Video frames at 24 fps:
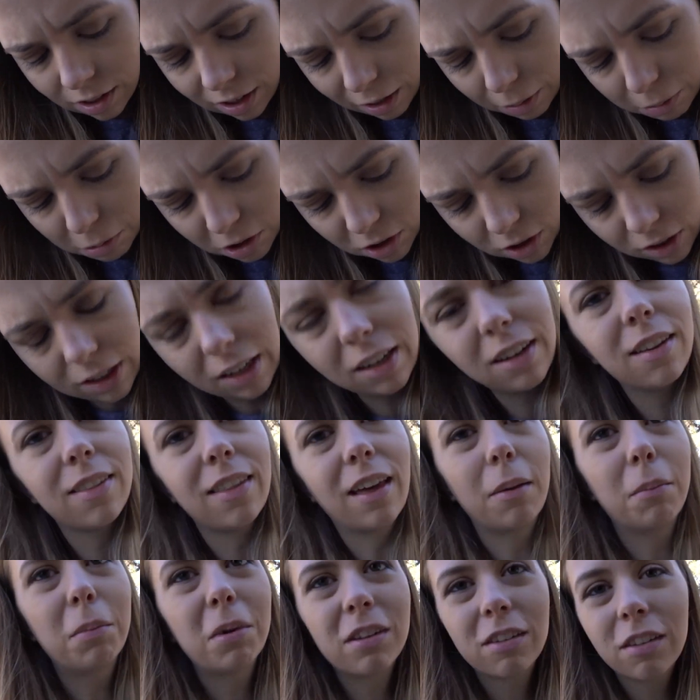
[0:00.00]
I'm going to look into
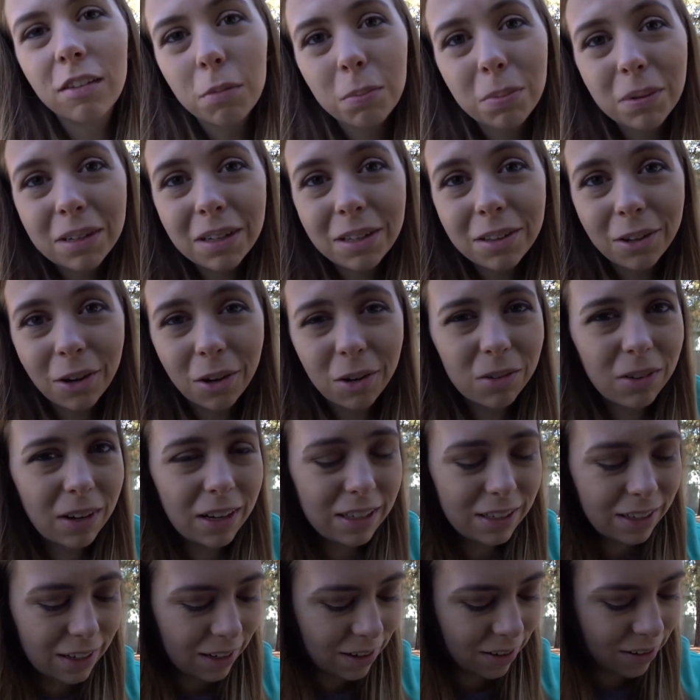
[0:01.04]
that because it's pretty low
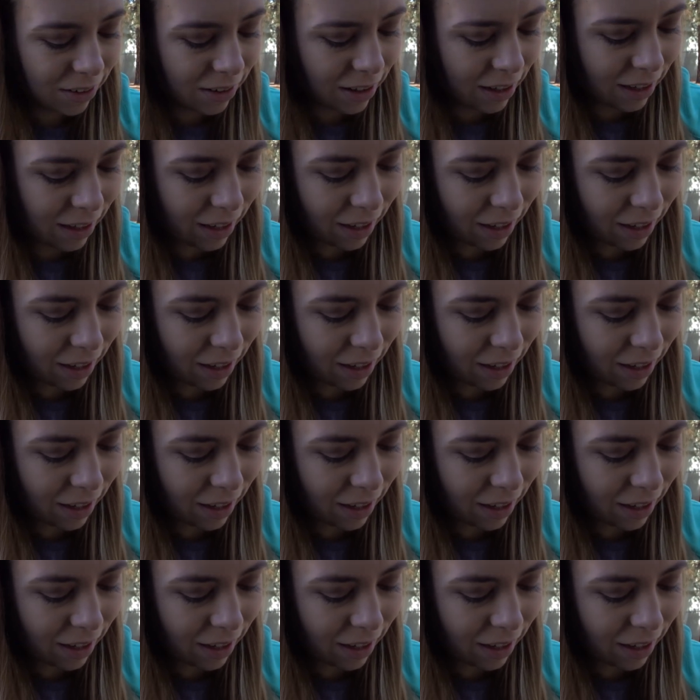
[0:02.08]
right now